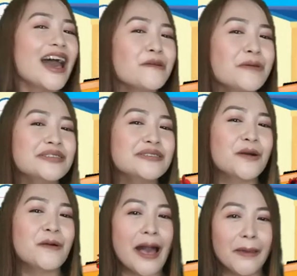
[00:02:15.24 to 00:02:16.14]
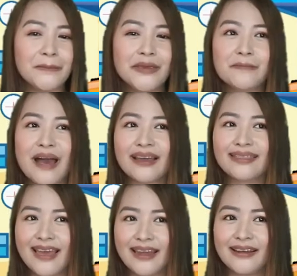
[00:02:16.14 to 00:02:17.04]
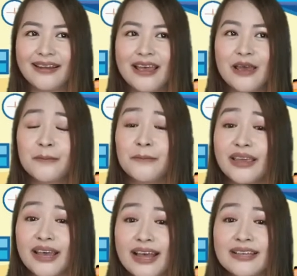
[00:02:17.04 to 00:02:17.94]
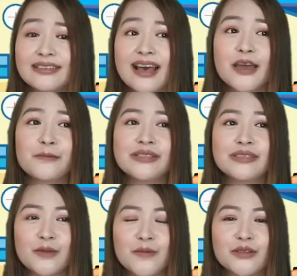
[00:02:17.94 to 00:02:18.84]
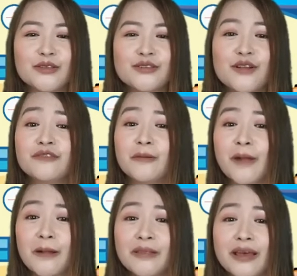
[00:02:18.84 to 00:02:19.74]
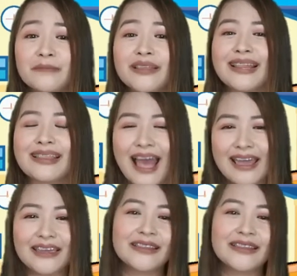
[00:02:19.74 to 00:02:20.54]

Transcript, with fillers: I was so happy back then because I was able to solve the problem that I